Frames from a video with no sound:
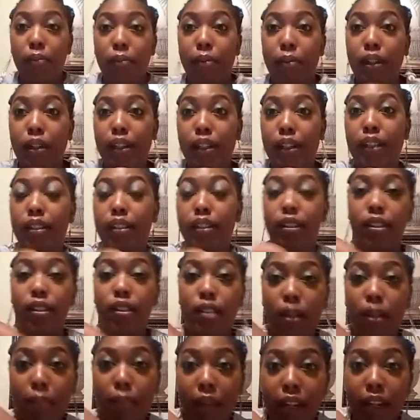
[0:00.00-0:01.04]
But
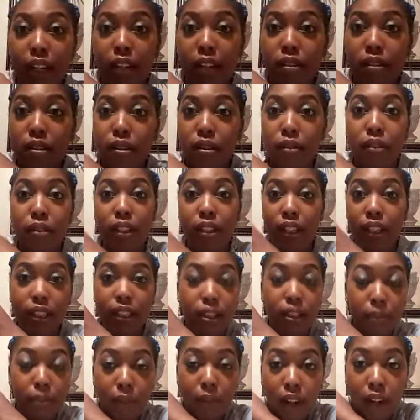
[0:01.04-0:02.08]
somebody else do it,
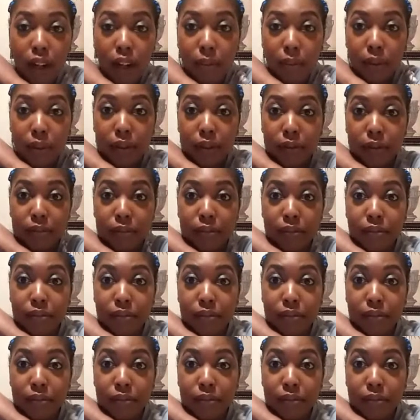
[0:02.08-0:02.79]
it's a problem.